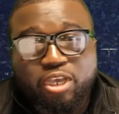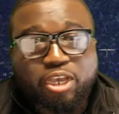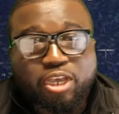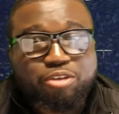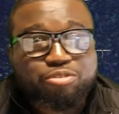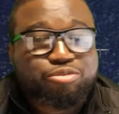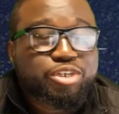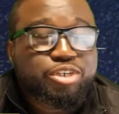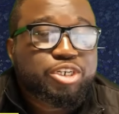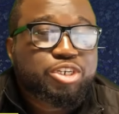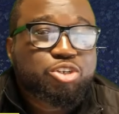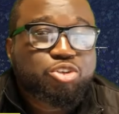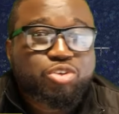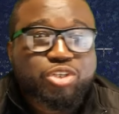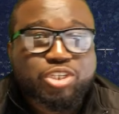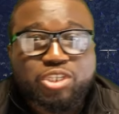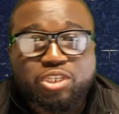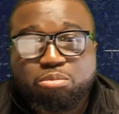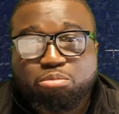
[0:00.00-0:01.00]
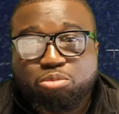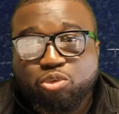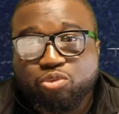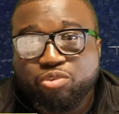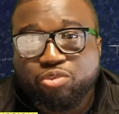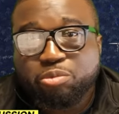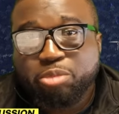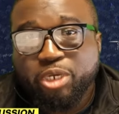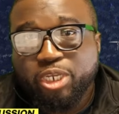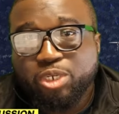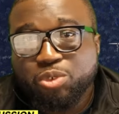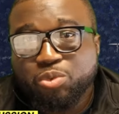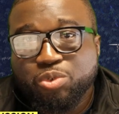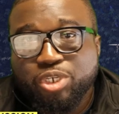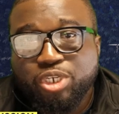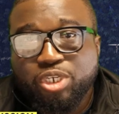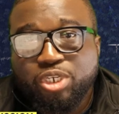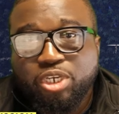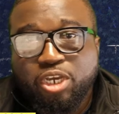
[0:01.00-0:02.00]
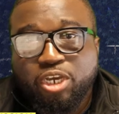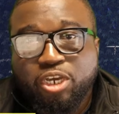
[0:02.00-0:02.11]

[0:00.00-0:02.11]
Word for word: Uh, very interesting movie, by the way.